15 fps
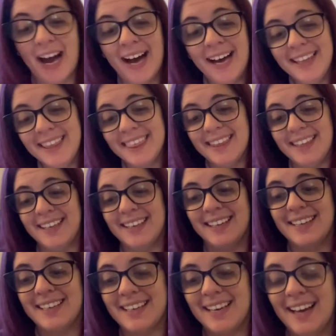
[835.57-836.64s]
I
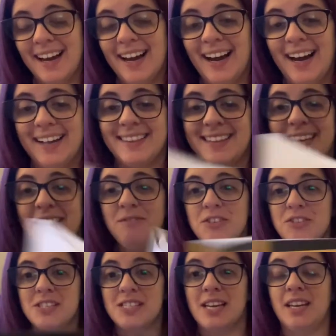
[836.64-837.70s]
think at the end
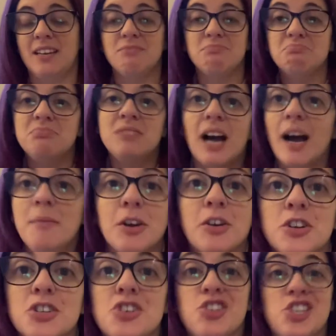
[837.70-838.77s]
of the day, I'm not
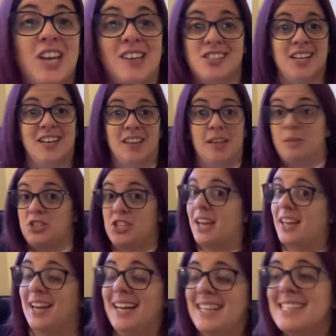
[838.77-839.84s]
going to change anything because I
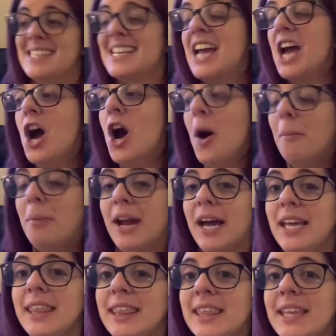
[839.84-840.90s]
can't. But
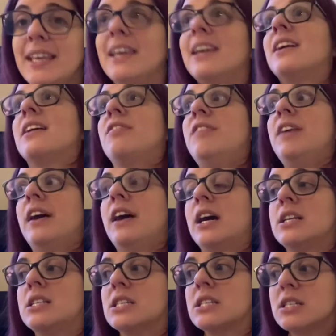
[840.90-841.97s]
I think that